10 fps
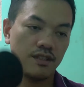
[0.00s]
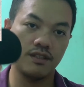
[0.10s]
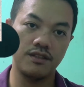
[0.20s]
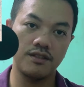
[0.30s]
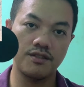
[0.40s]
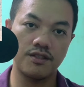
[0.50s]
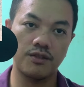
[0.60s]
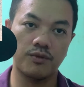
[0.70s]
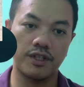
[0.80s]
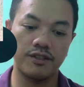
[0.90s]
this is the
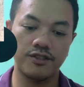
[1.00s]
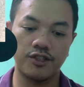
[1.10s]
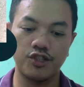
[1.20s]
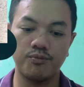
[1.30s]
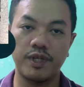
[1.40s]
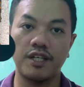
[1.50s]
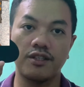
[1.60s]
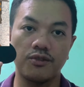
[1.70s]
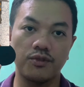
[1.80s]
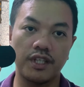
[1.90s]
wireless charging pad
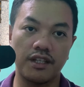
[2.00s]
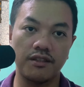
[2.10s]
that you get